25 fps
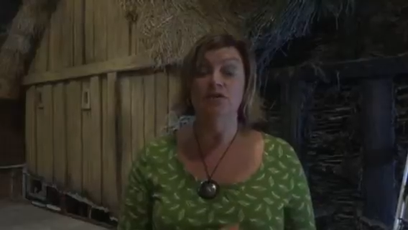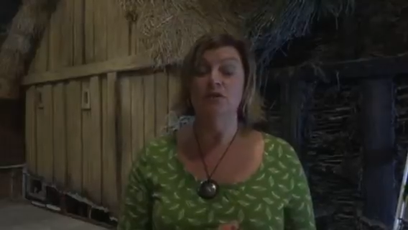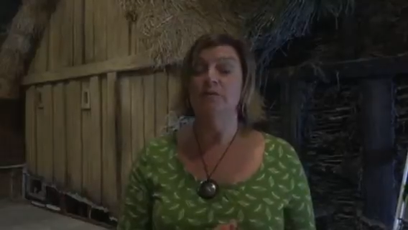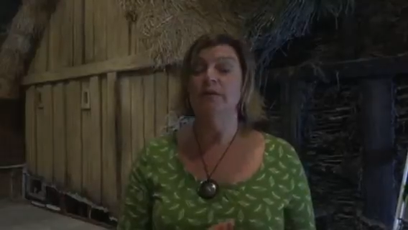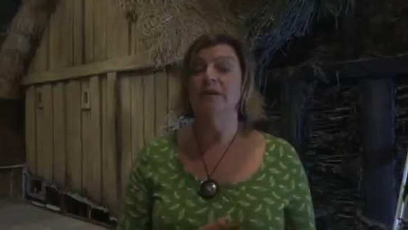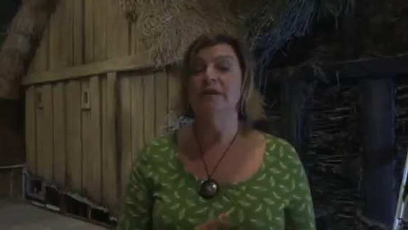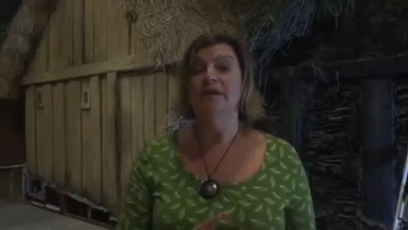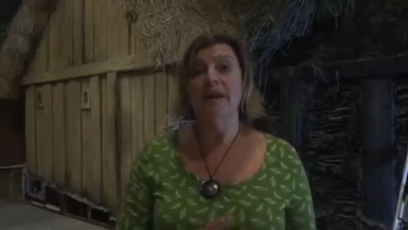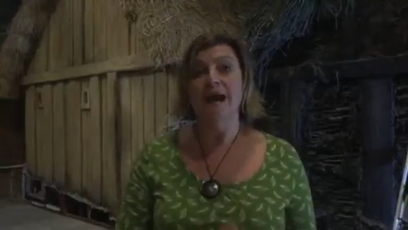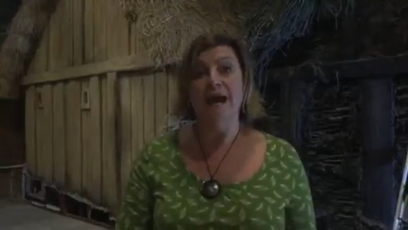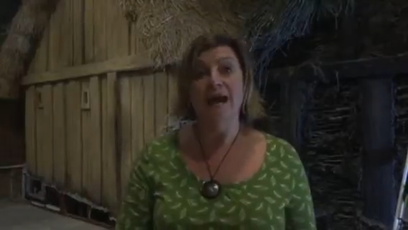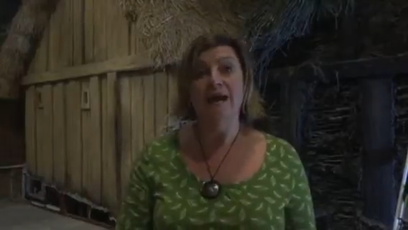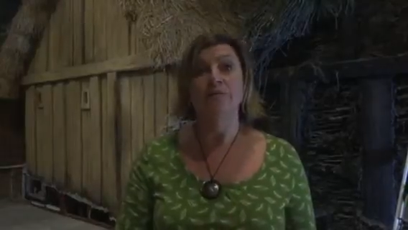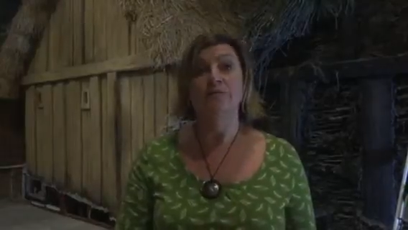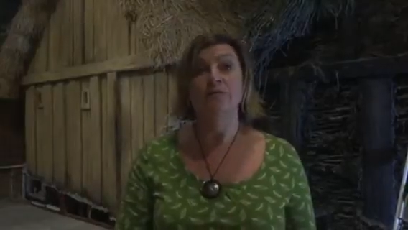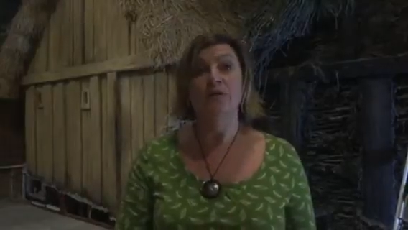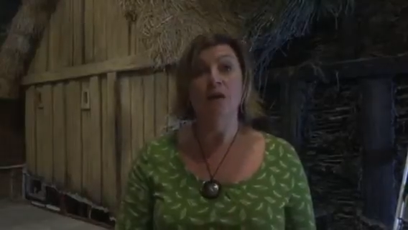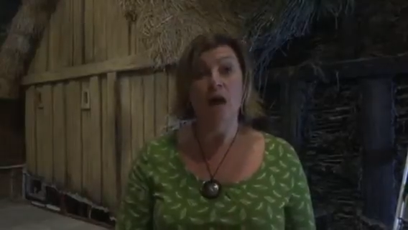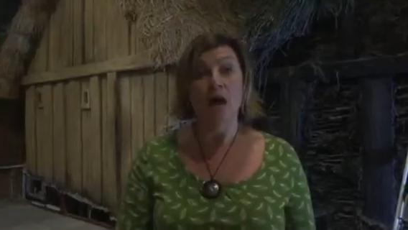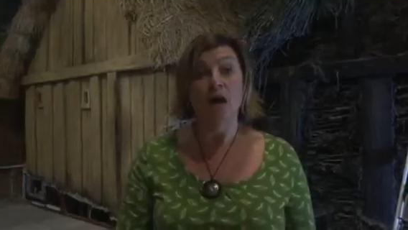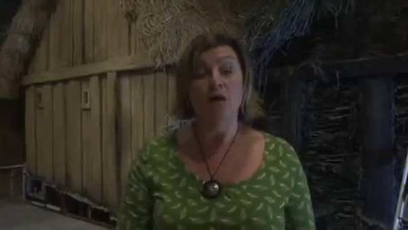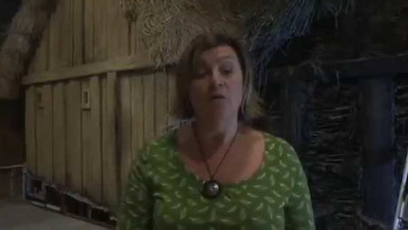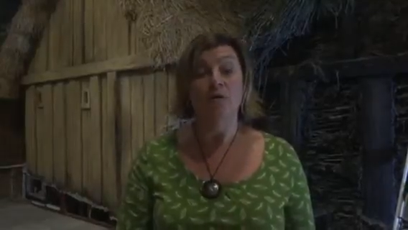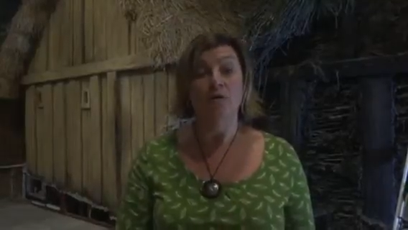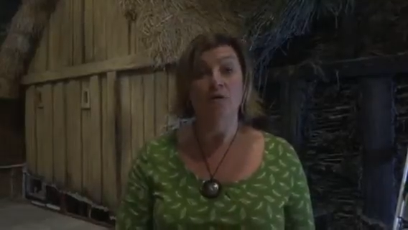so we now
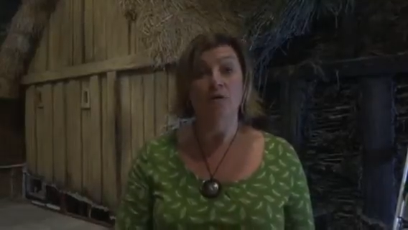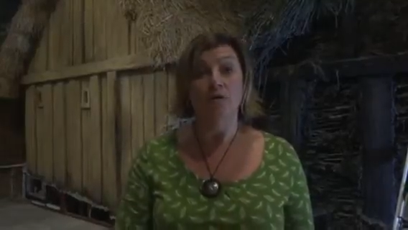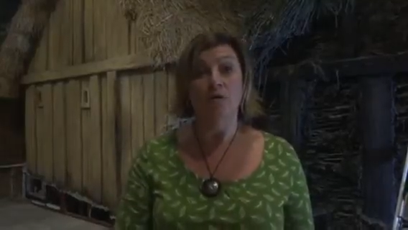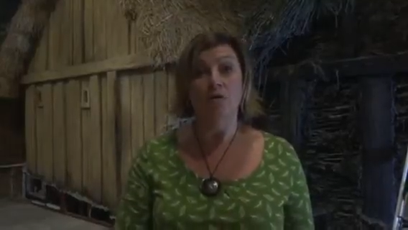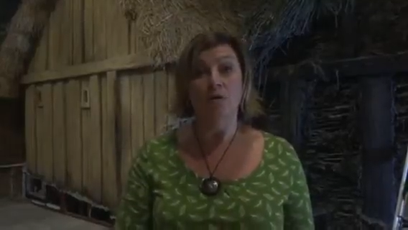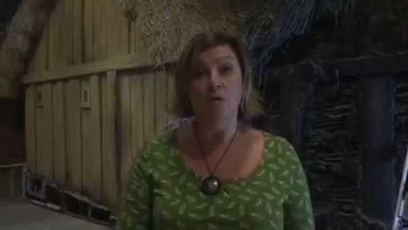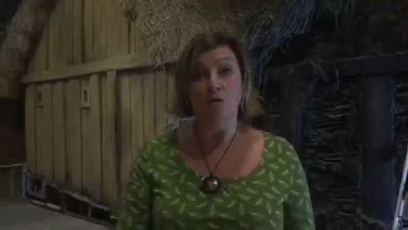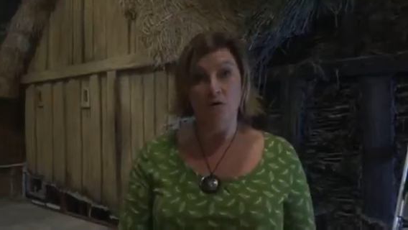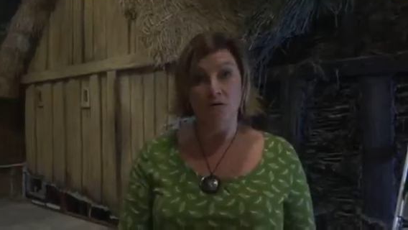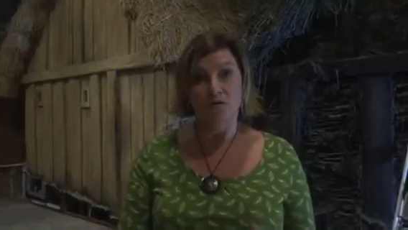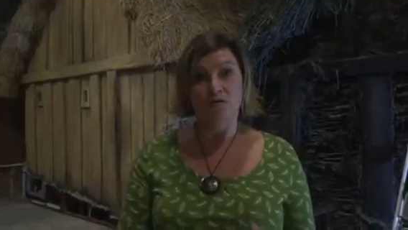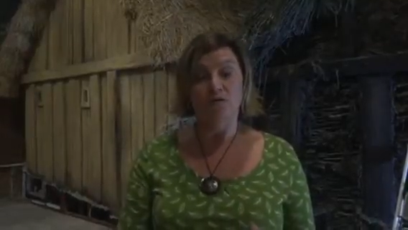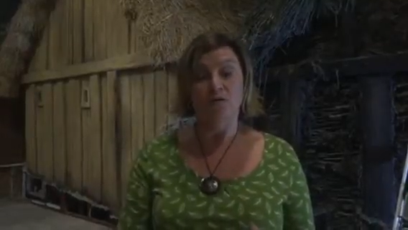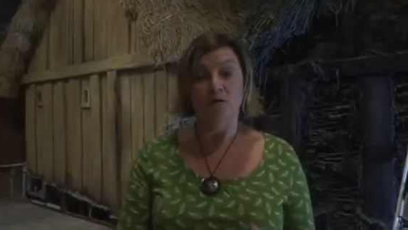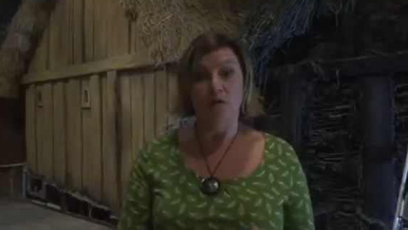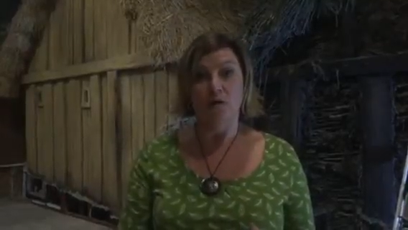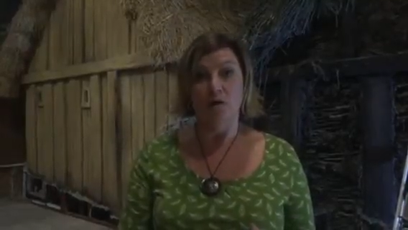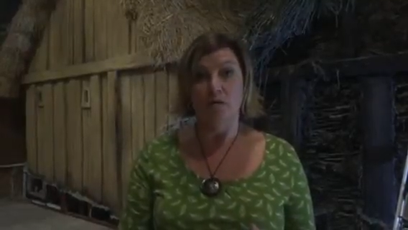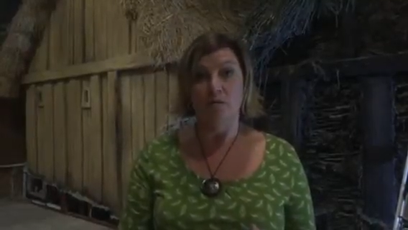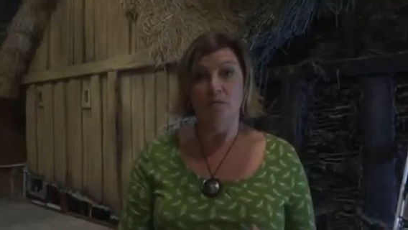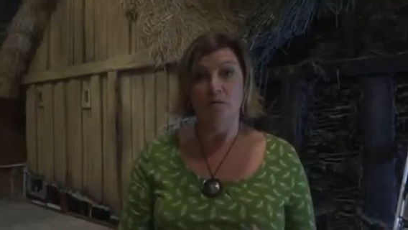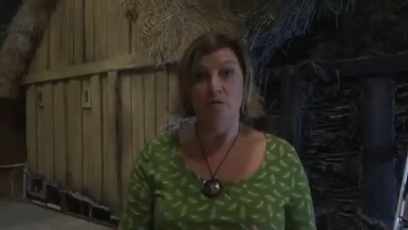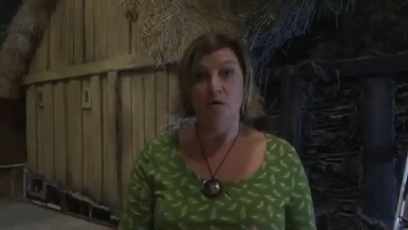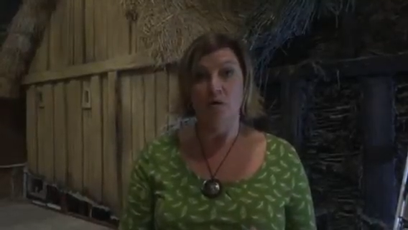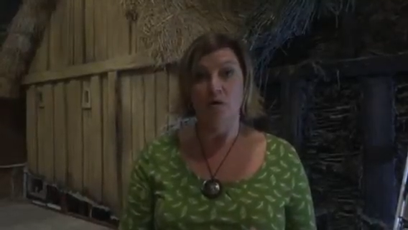know an awful
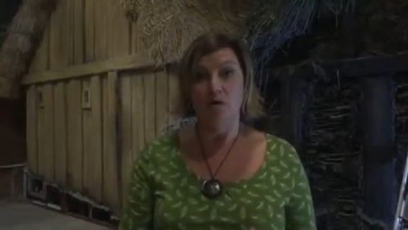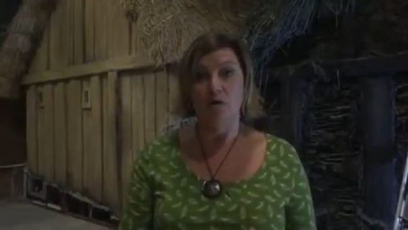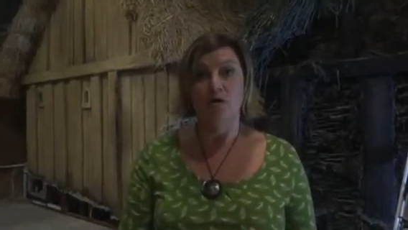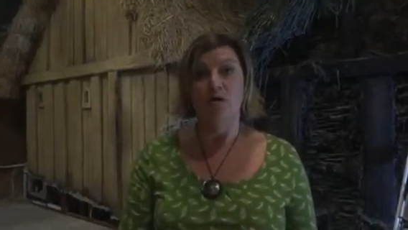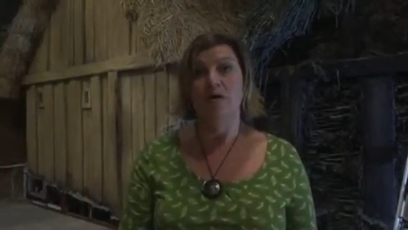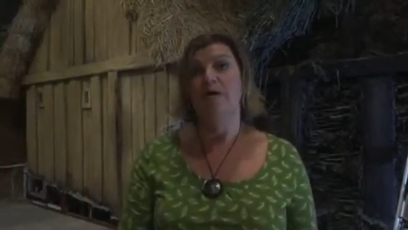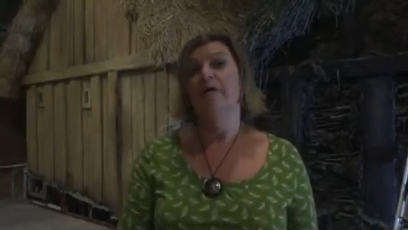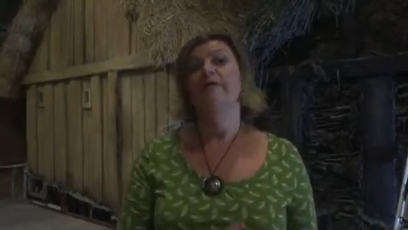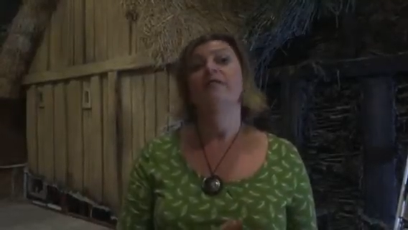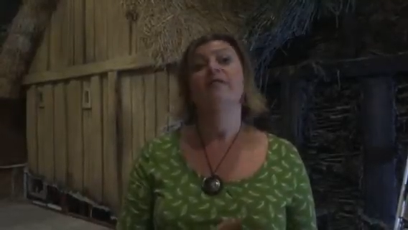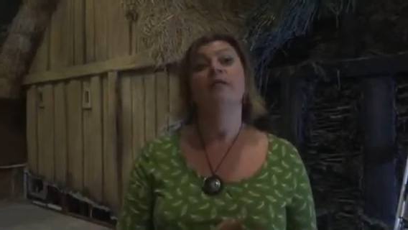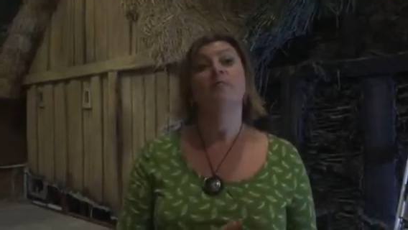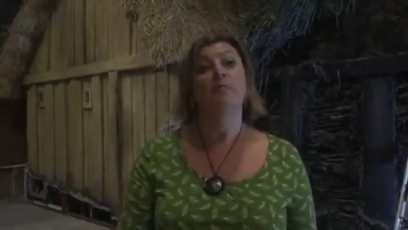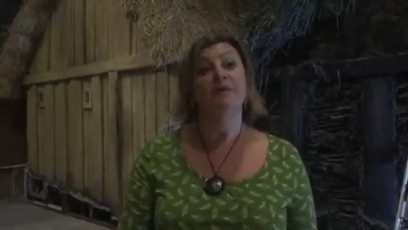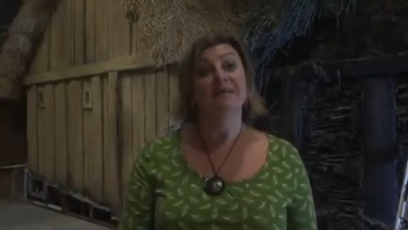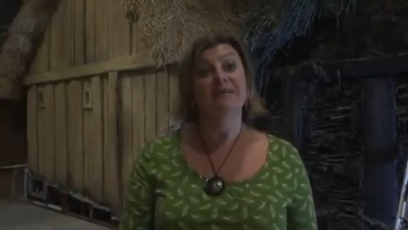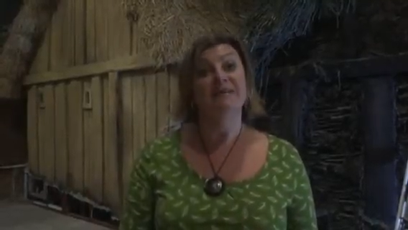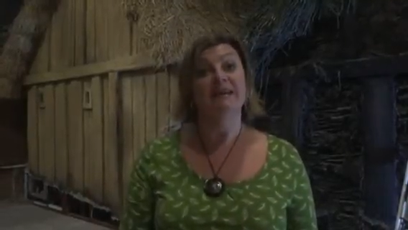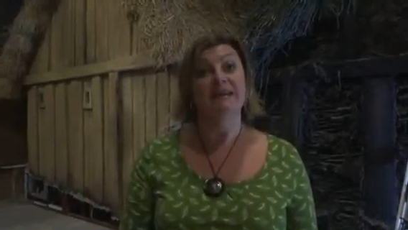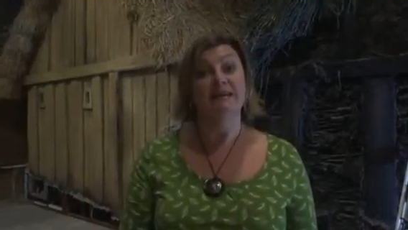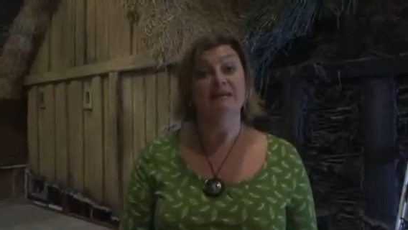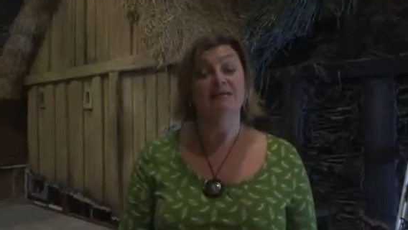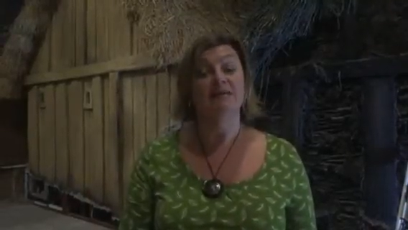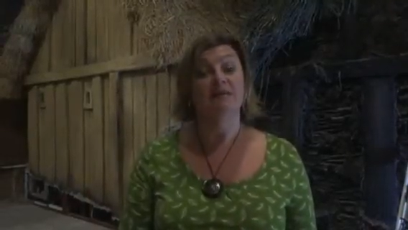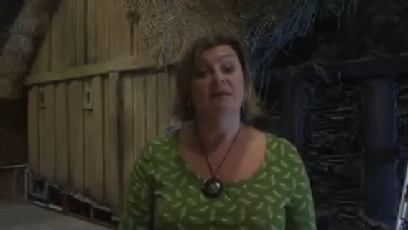lot more than we
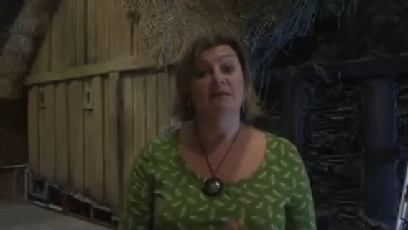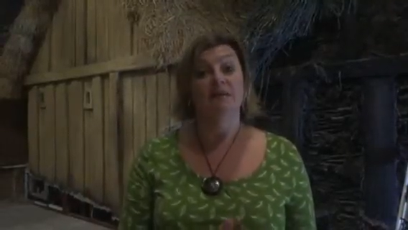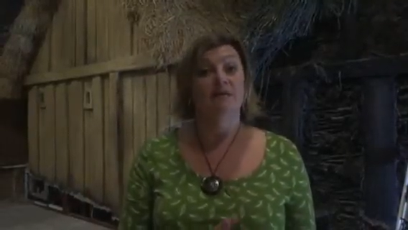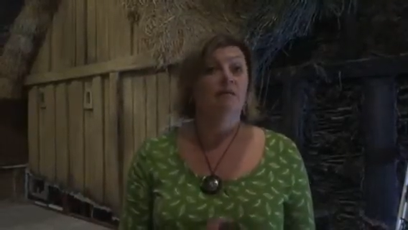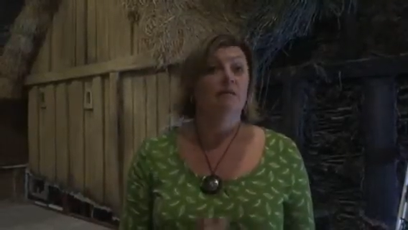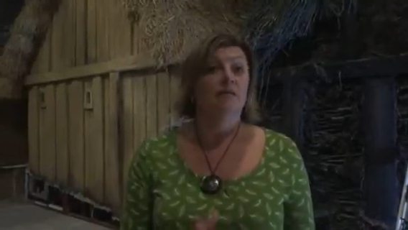did